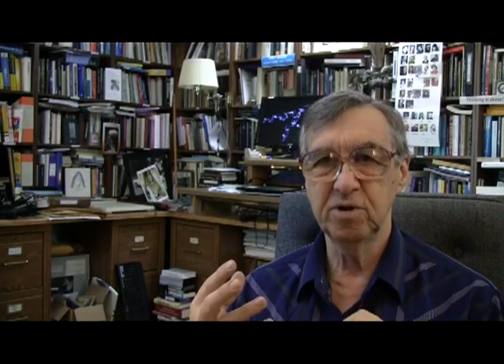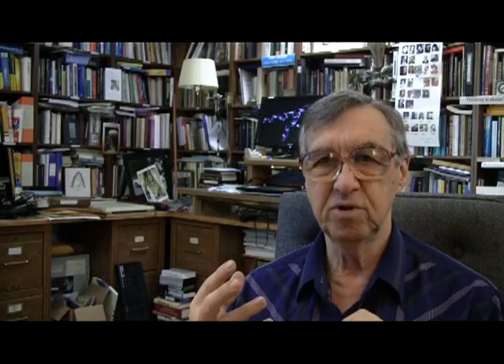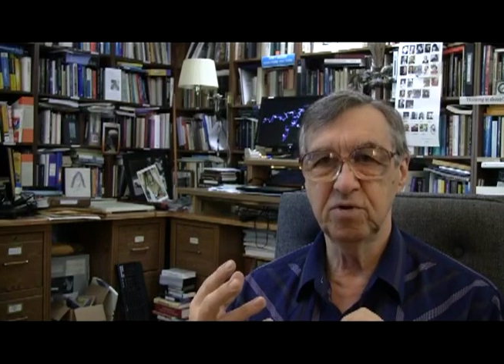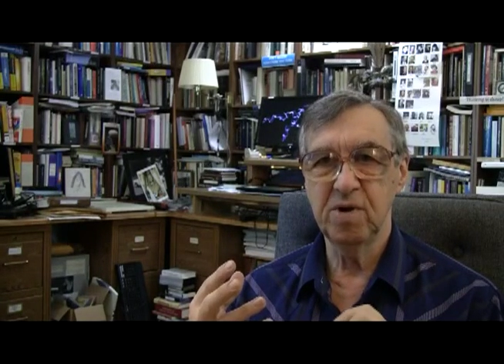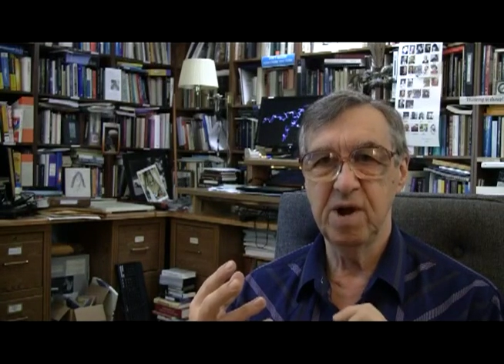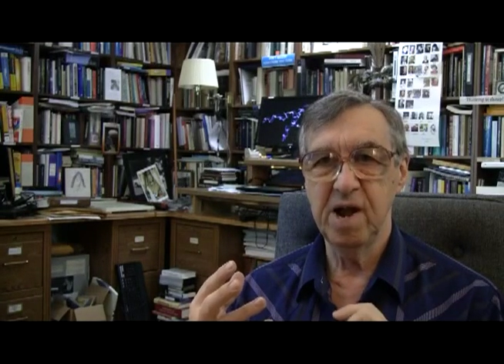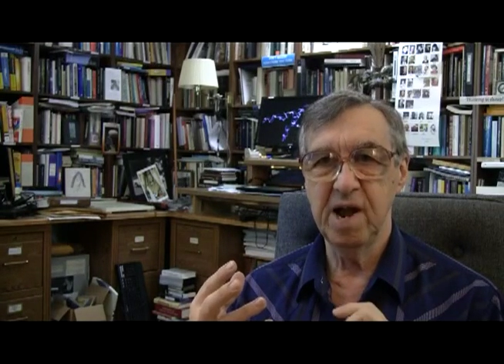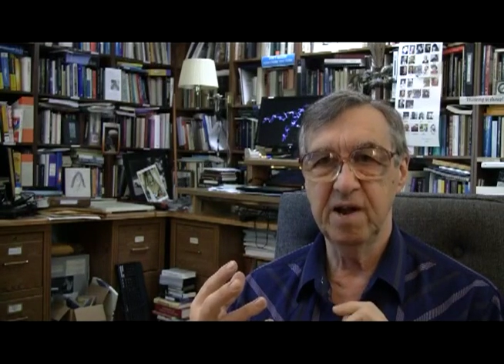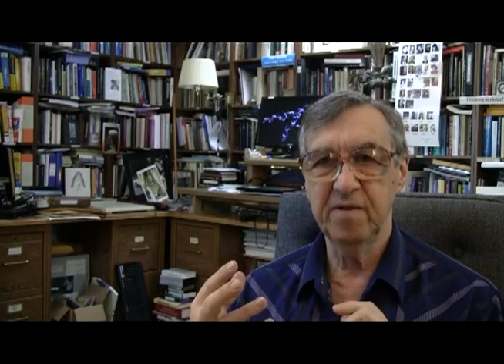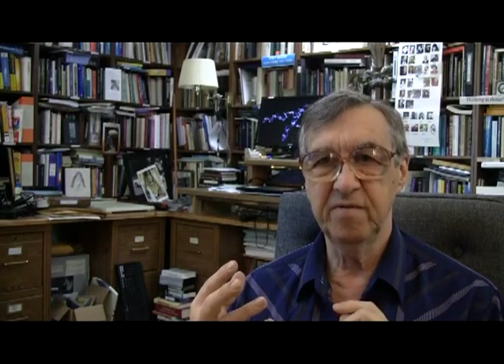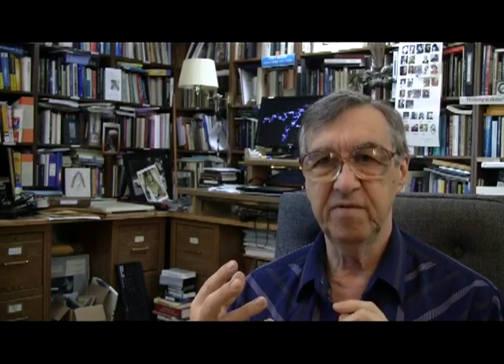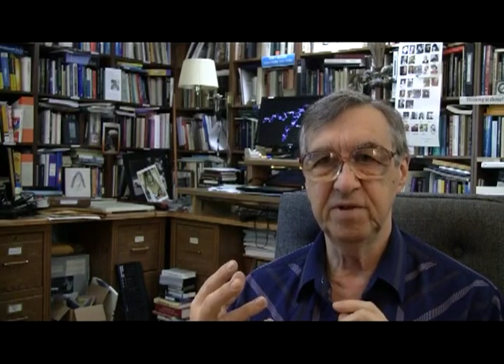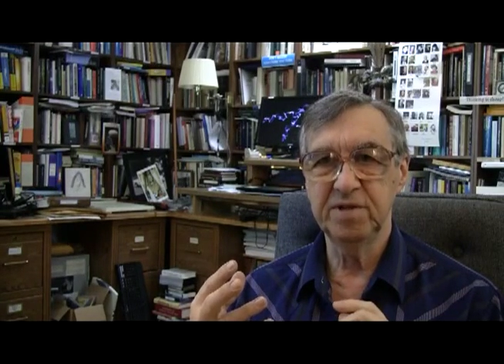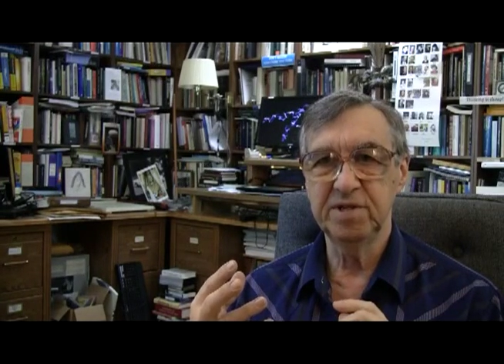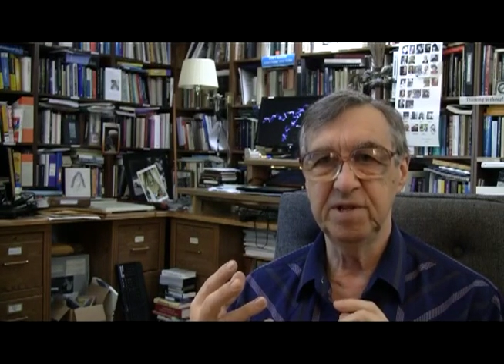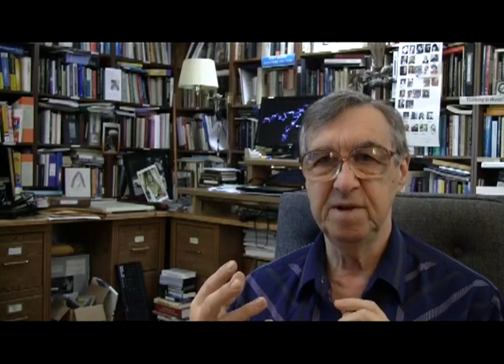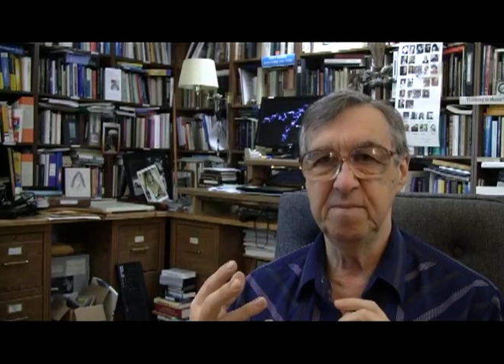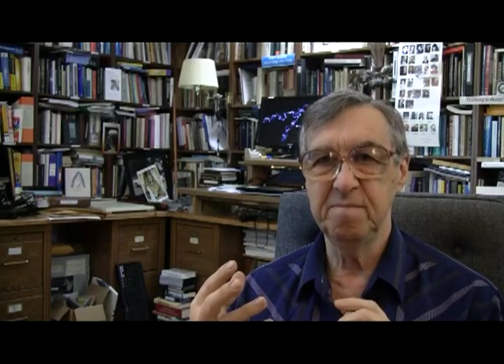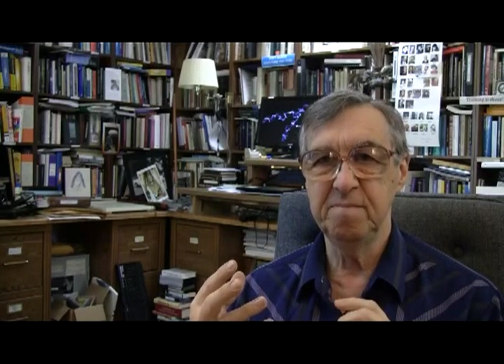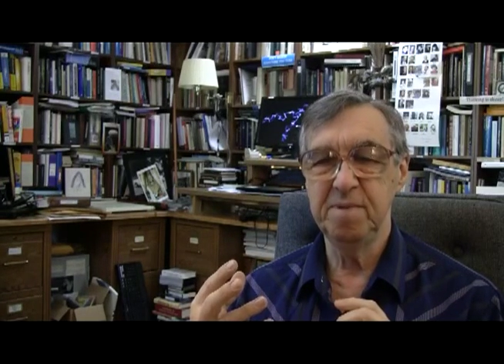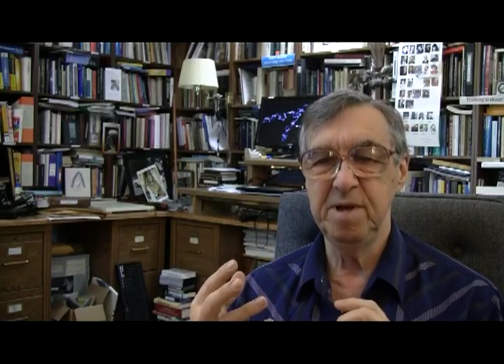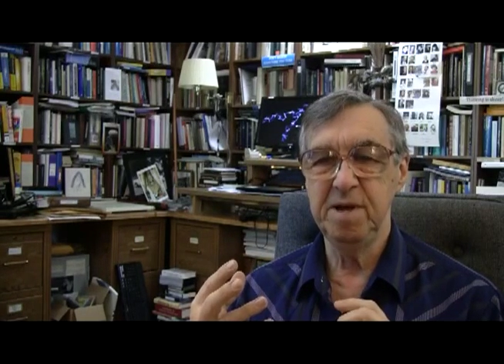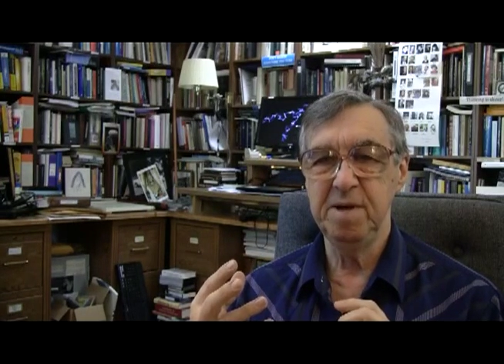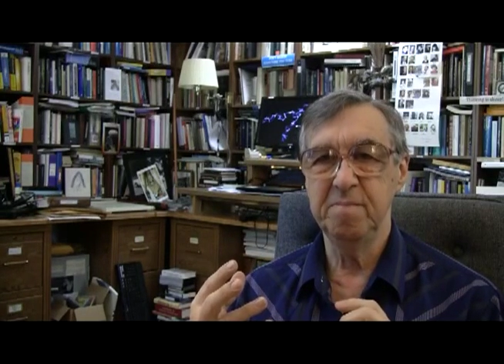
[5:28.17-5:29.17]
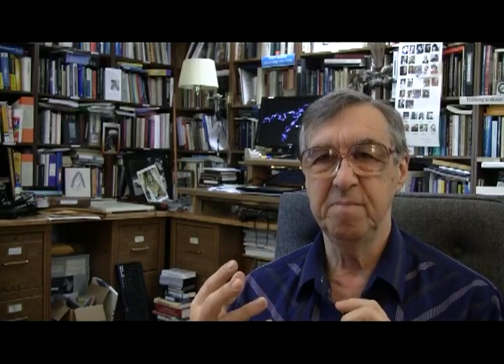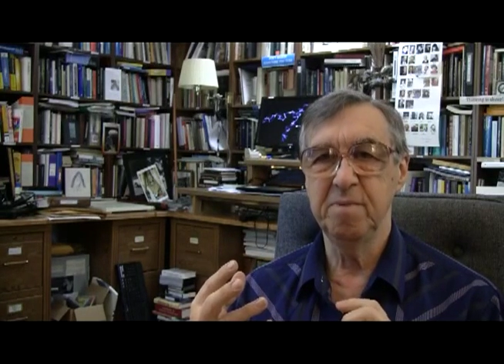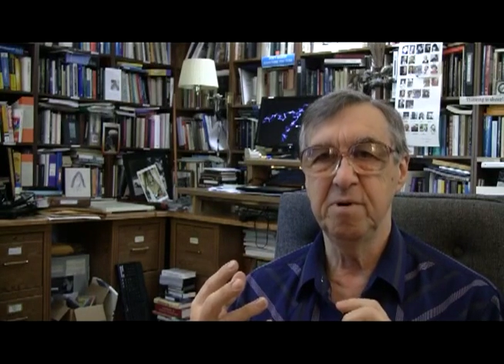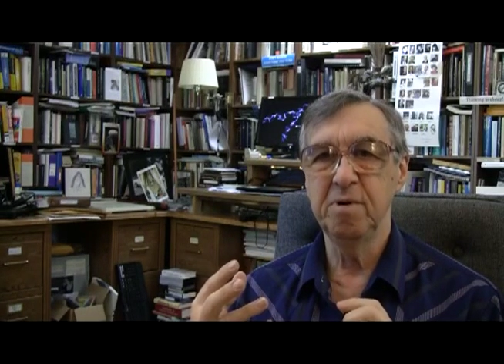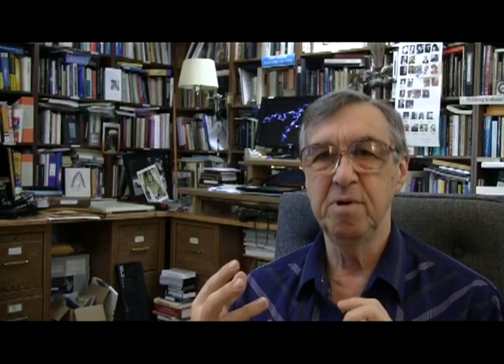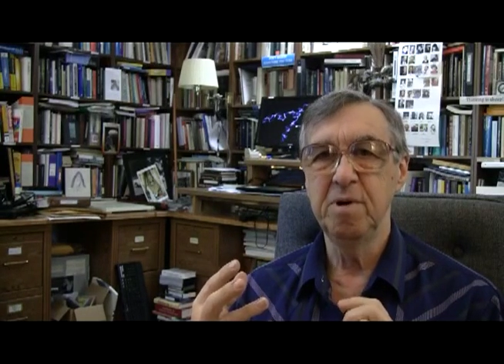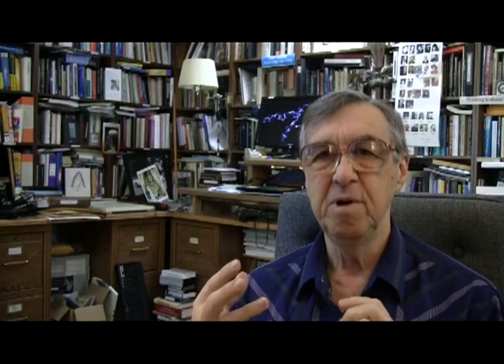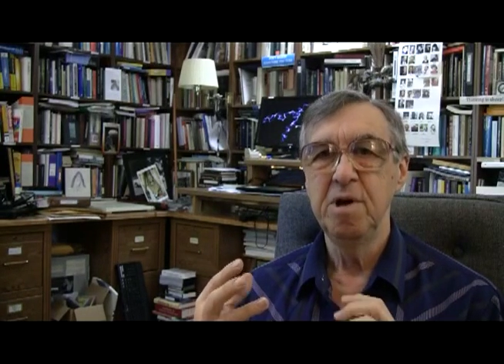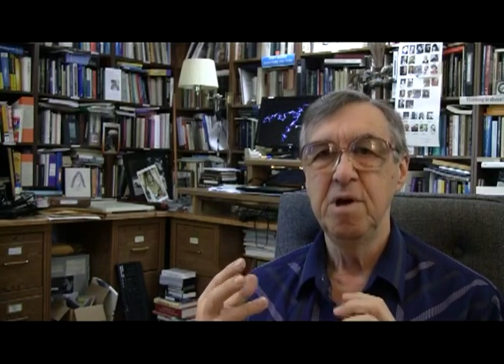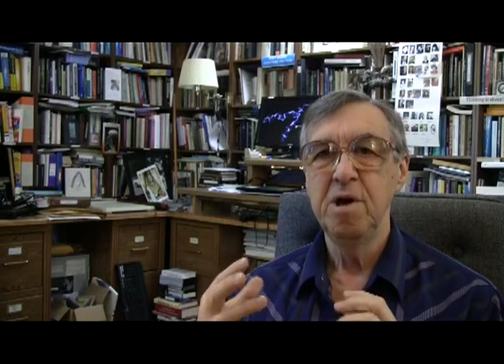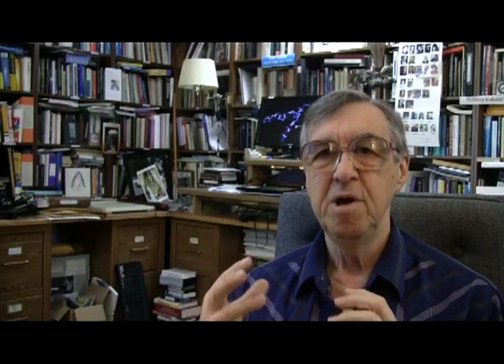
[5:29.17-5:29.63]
track for some people.